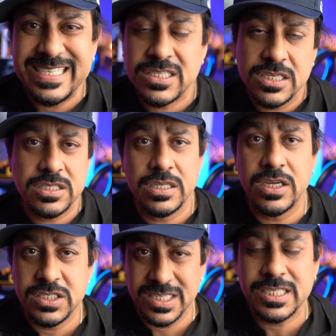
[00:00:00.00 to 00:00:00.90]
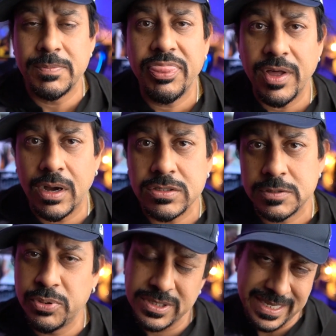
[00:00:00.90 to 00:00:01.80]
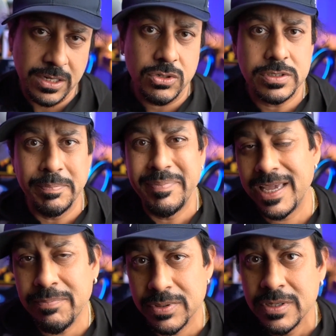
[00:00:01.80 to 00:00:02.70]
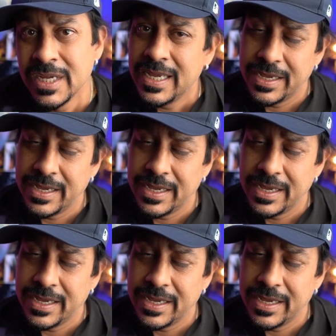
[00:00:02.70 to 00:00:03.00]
It's just some thoughts put down on some paper,